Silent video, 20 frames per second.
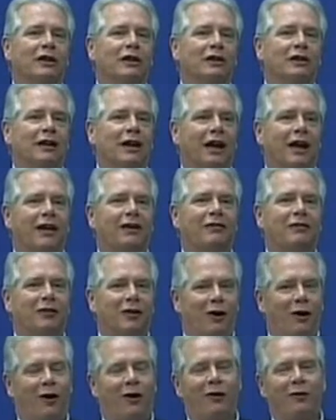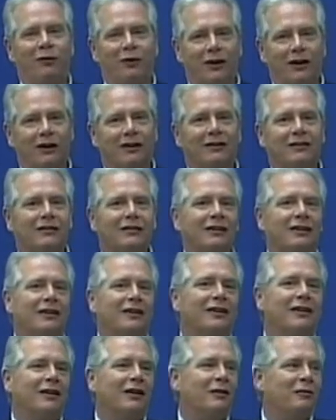and had car wrecks
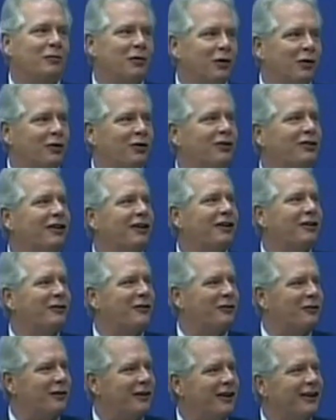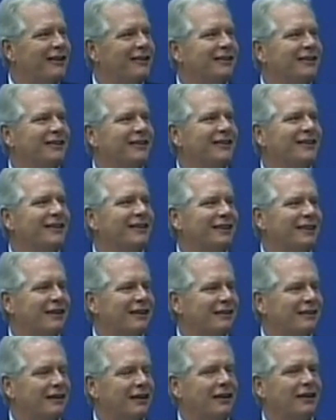and motorcycle wrecks and
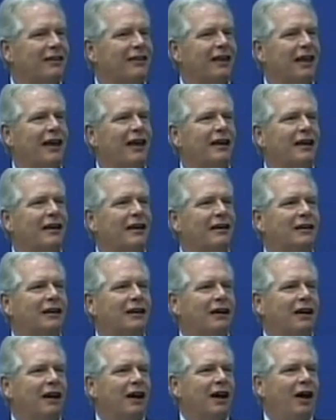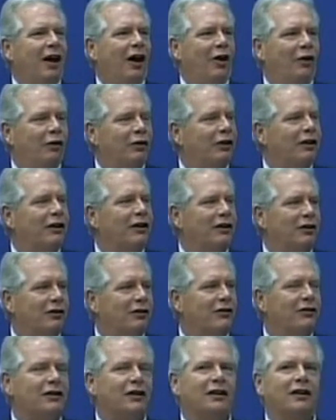things like that. And over the
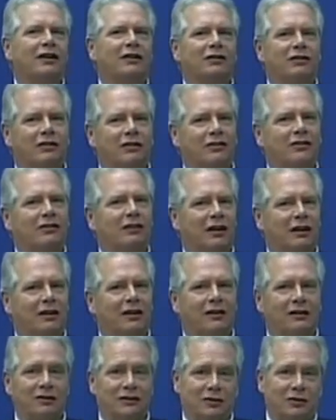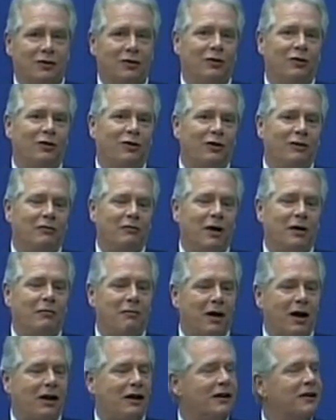years, it has just taken a toll on my
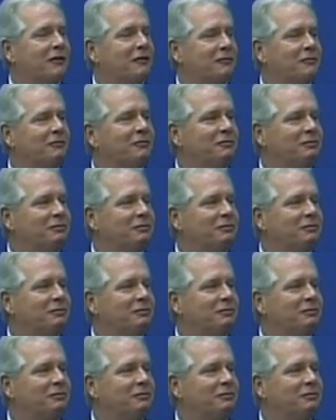body.